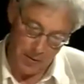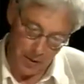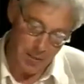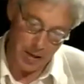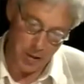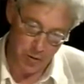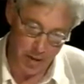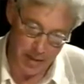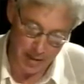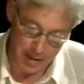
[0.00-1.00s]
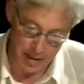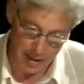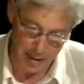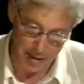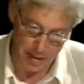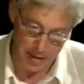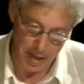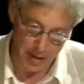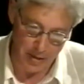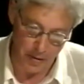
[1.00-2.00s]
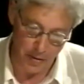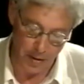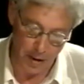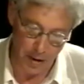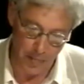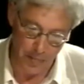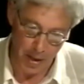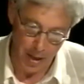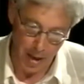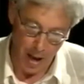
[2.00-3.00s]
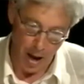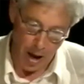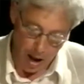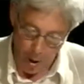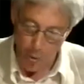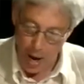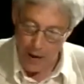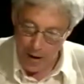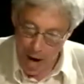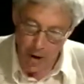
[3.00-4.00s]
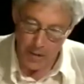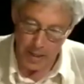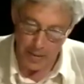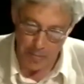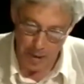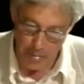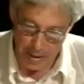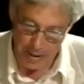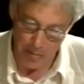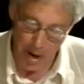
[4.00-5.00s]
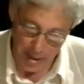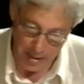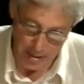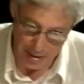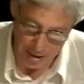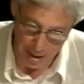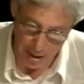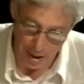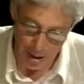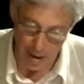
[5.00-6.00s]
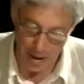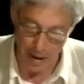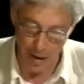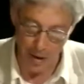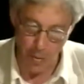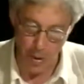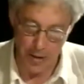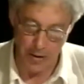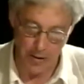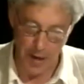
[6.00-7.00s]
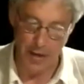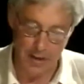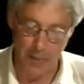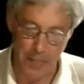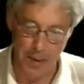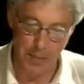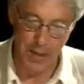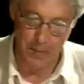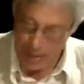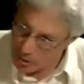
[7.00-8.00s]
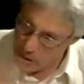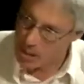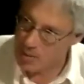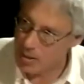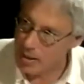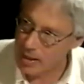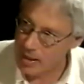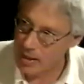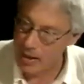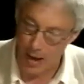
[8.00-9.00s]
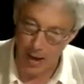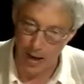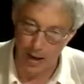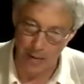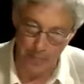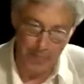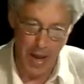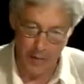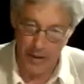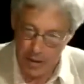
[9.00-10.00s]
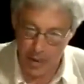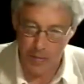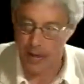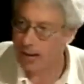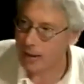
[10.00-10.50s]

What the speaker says: very much stresses the sense of a way of owning public space, which defines some people as being legitimately, having legitimate